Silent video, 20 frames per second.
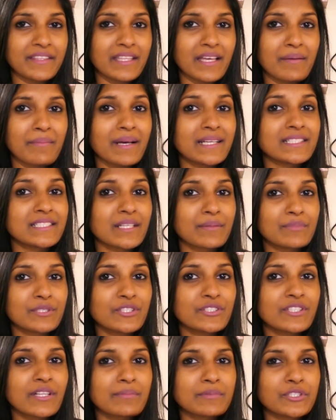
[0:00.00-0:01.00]
them at
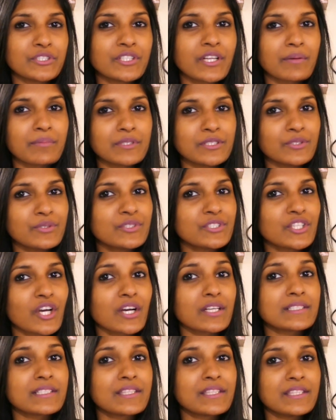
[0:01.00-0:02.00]

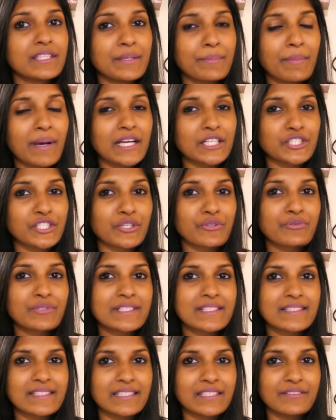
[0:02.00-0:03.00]

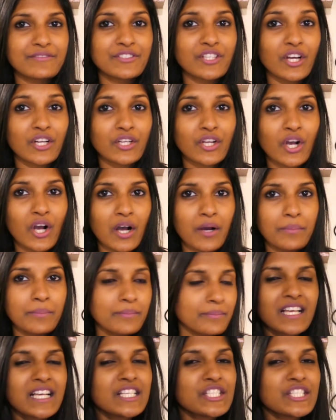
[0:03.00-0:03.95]
www.thematchareserve.com.